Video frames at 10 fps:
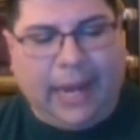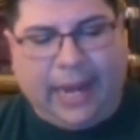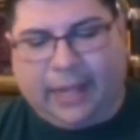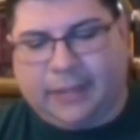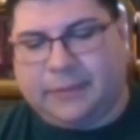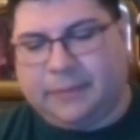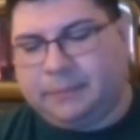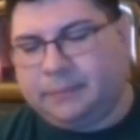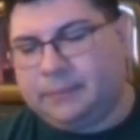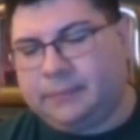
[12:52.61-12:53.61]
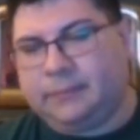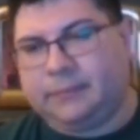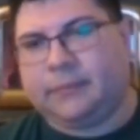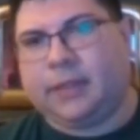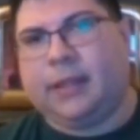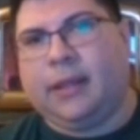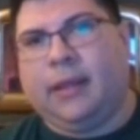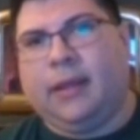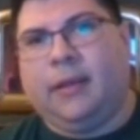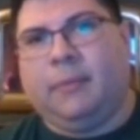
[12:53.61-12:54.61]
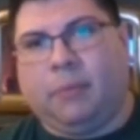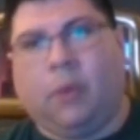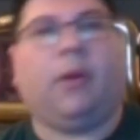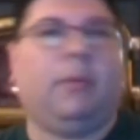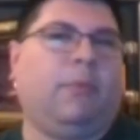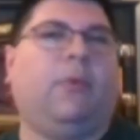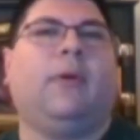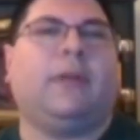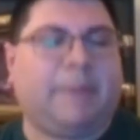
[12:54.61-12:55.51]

And more,